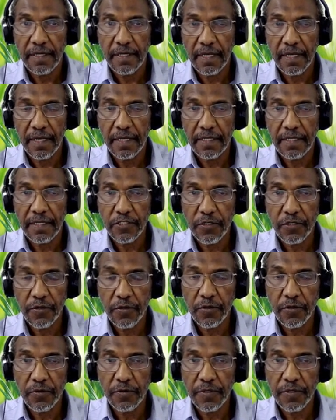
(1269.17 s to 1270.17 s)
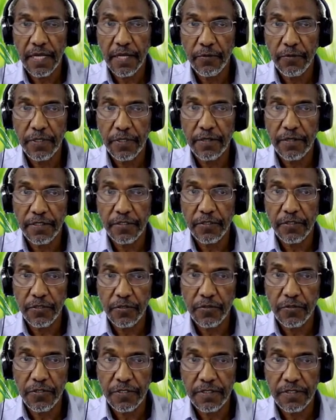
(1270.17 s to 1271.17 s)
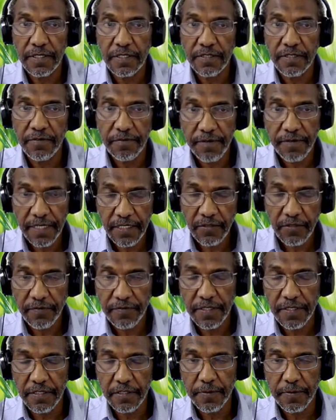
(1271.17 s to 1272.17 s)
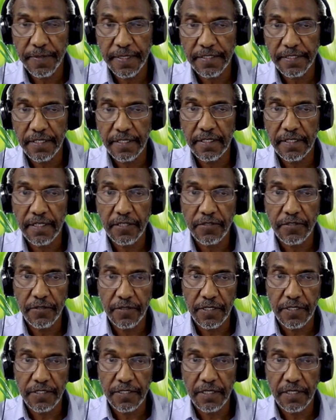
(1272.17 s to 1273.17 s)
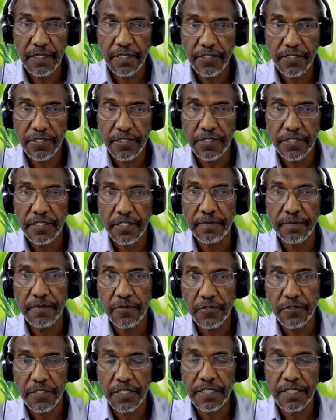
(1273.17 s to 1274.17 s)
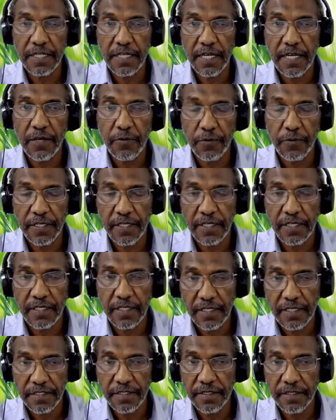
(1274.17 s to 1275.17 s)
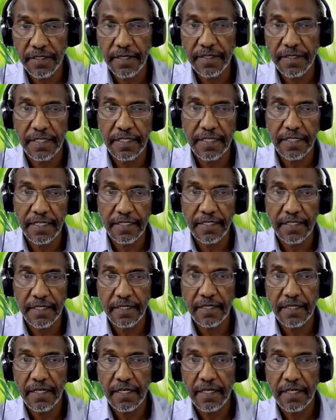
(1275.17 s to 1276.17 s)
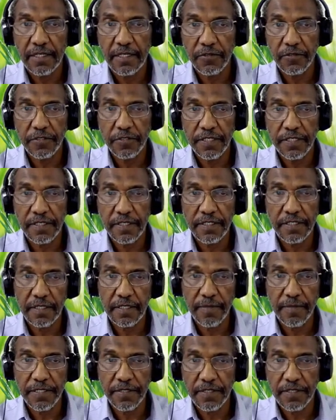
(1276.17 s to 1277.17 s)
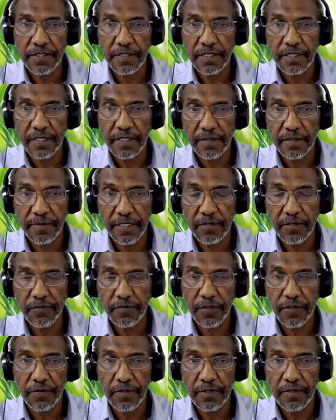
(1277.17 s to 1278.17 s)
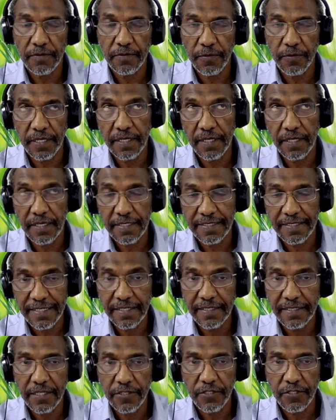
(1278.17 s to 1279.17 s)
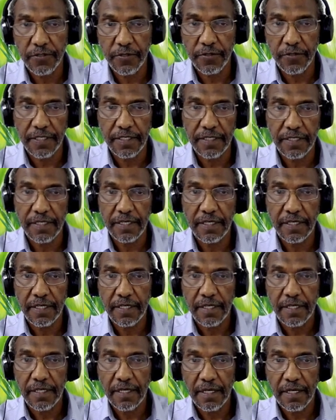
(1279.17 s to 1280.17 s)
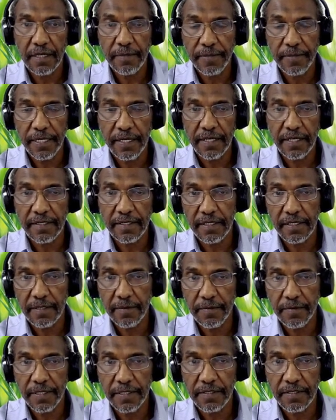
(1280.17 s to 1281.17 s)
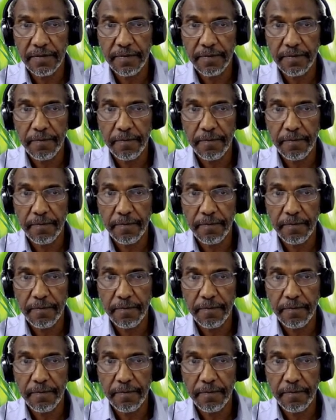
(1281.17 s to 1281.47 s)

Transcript: And so now we're going to use this effect of the dispersion index on this relationship to see how we can integrate the data using the three measures in a meaningful way and tell the story uh, behind the numbers.